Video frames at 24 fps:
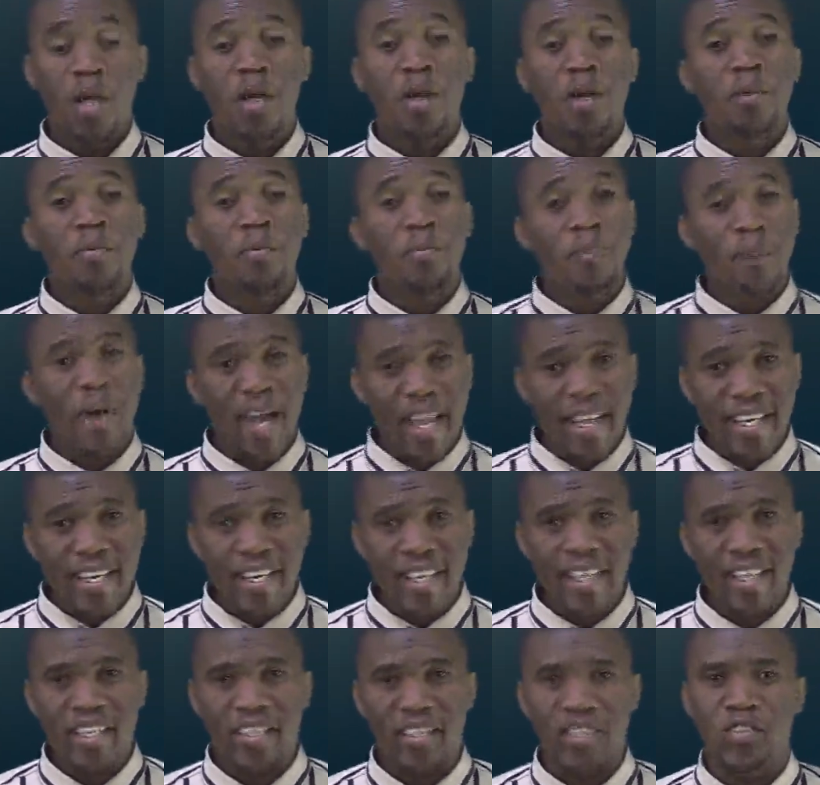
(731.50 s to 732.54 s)
My
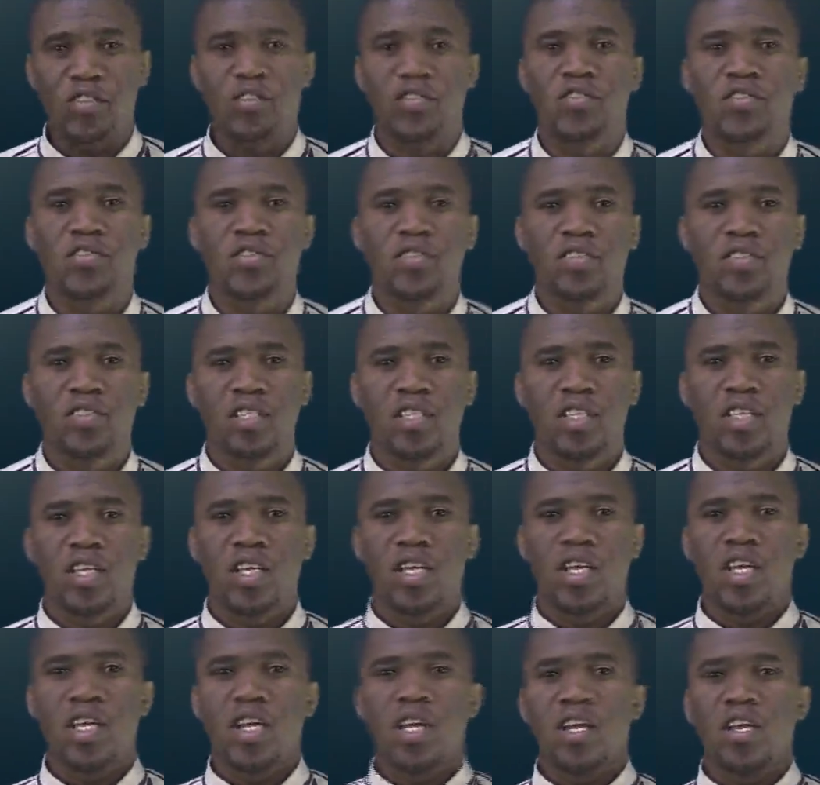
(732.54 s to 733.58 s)
dears,
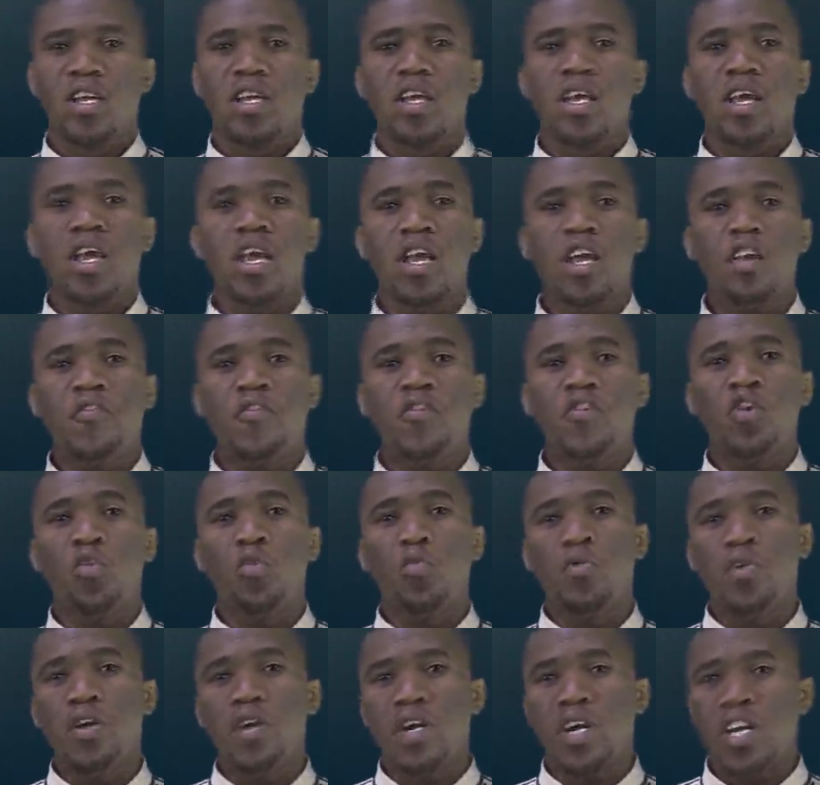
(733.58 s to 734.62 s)
if you
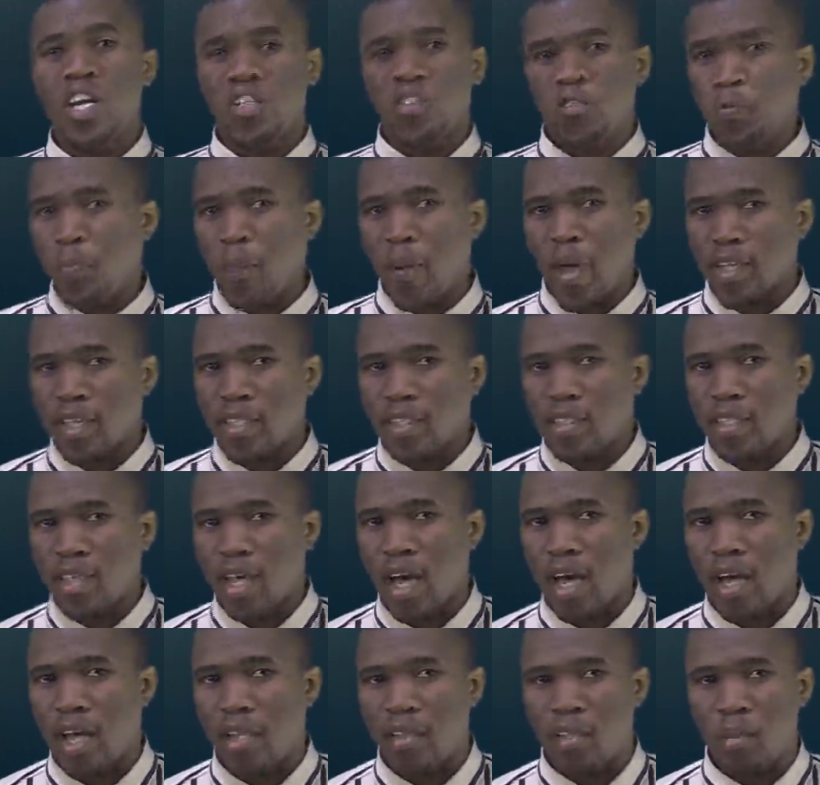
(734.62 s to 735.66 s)
will respect the
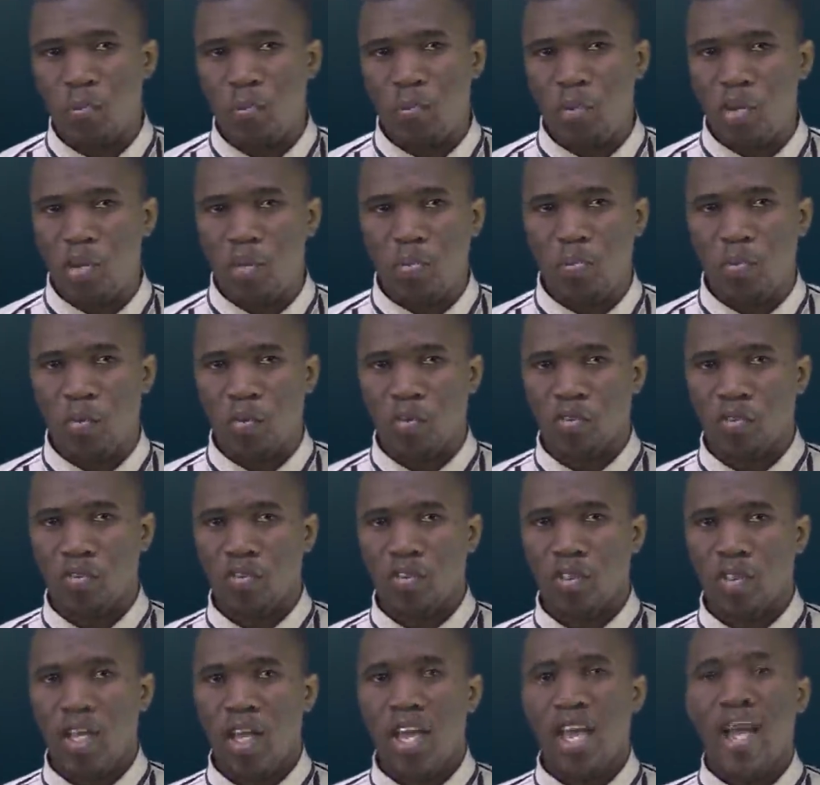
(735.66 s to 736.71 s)
other peoples,
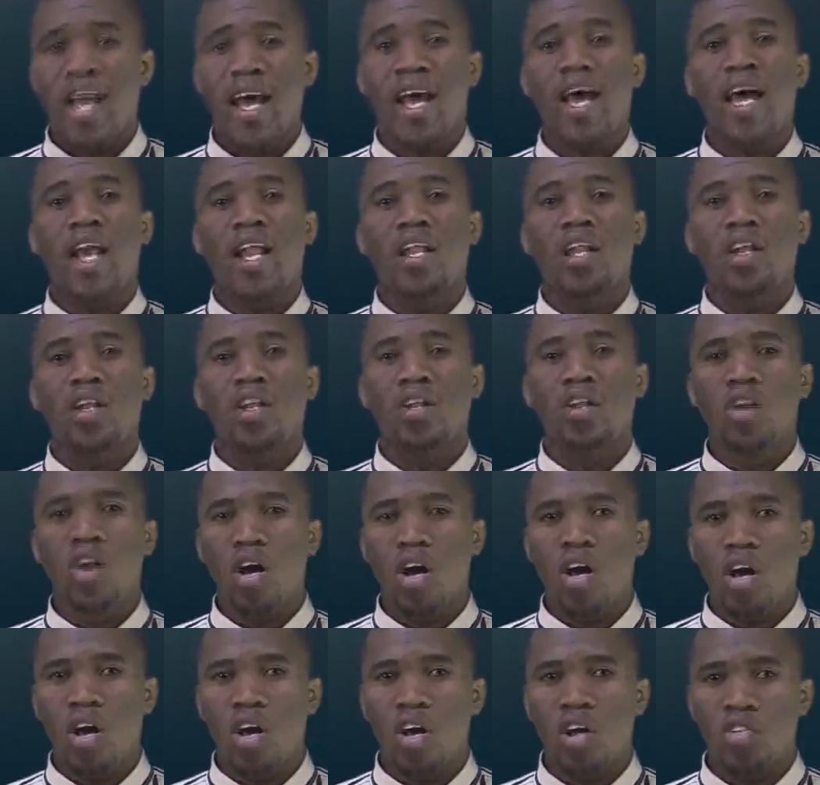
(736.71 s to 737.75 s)
a
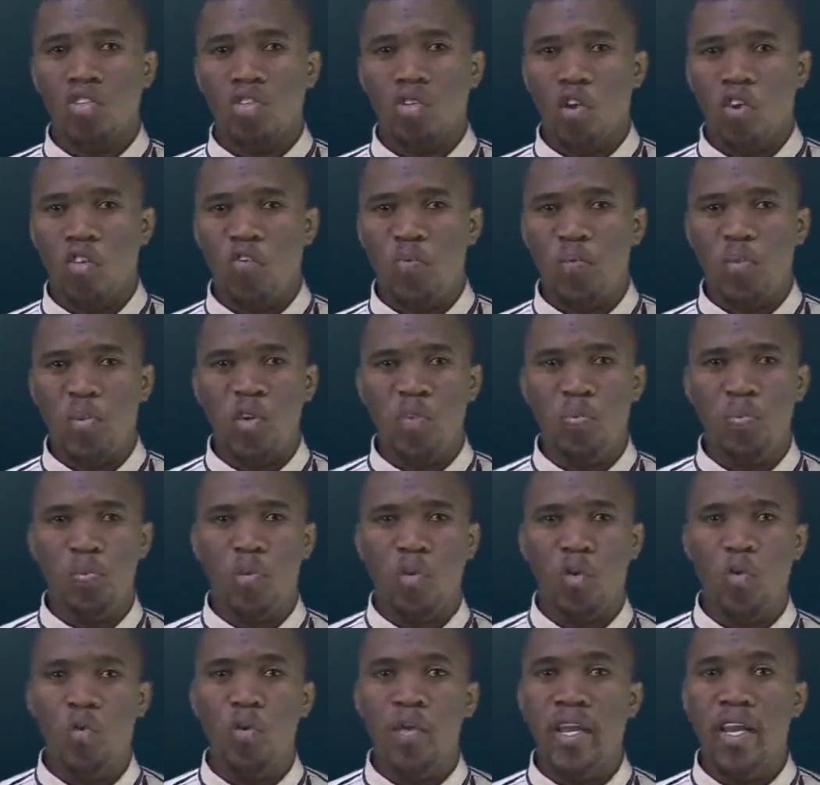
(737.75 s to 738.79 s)
lot of
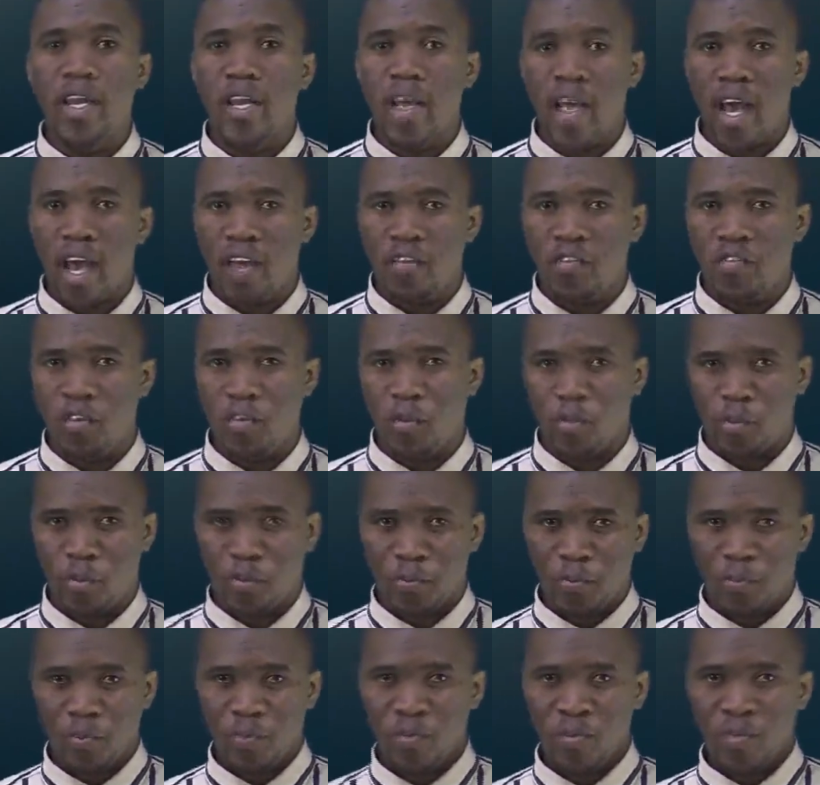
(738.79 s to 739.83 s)
people will love you
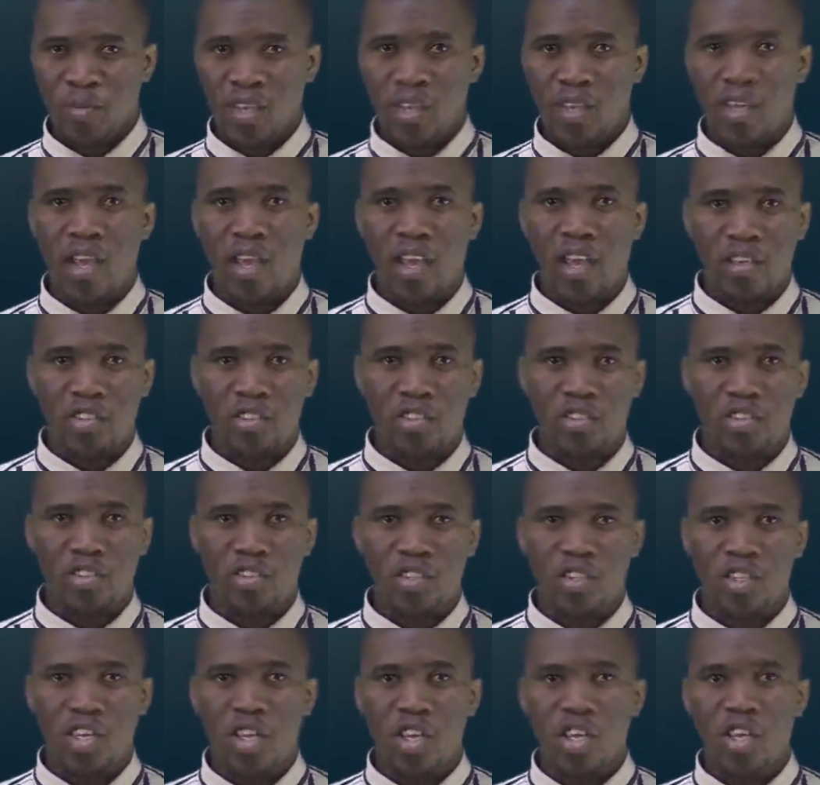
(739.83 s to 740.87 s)
and
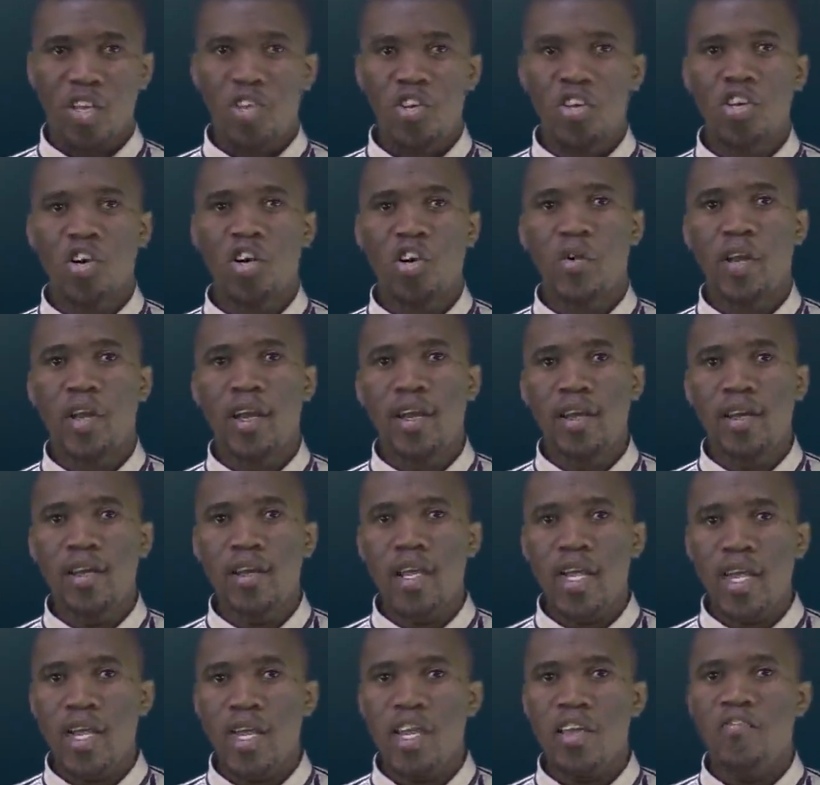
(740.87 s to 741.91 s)
you will
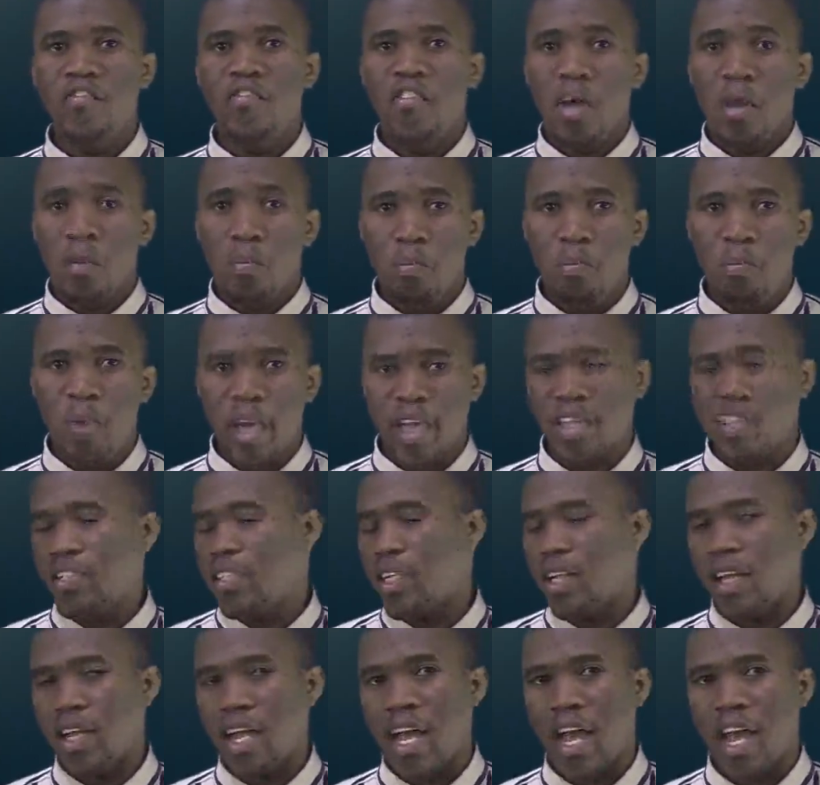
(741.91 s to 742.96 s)
live better
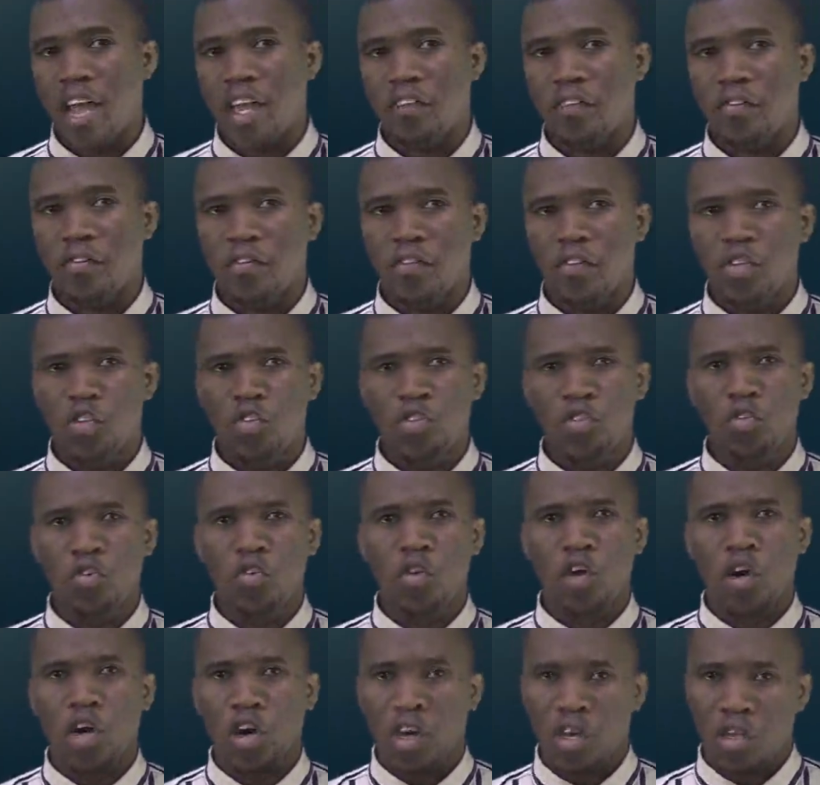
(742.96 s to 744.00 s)
life.
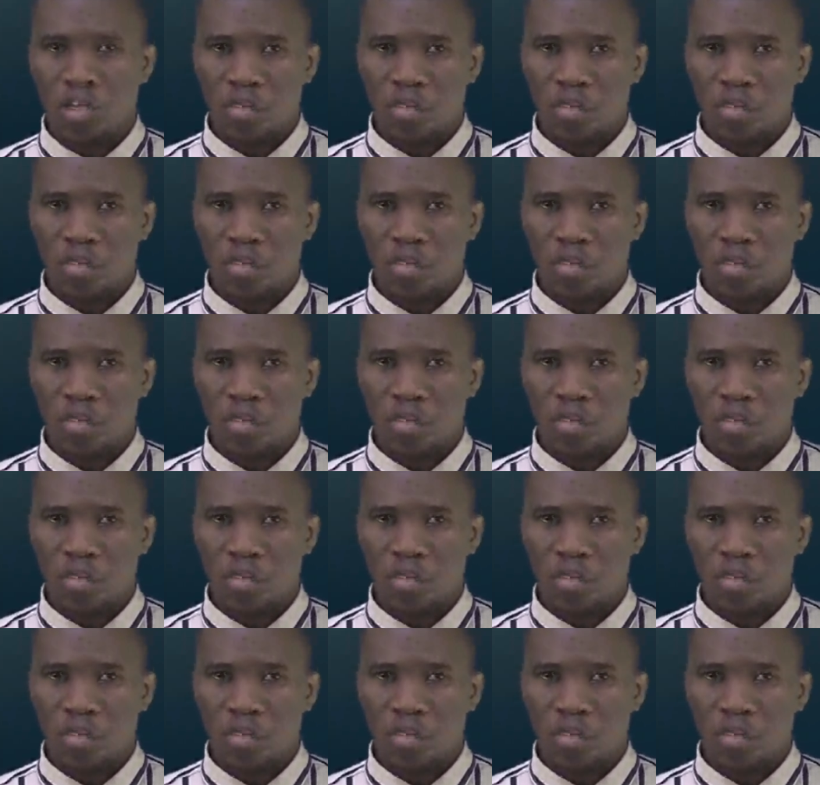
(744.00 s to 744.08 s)
Sure.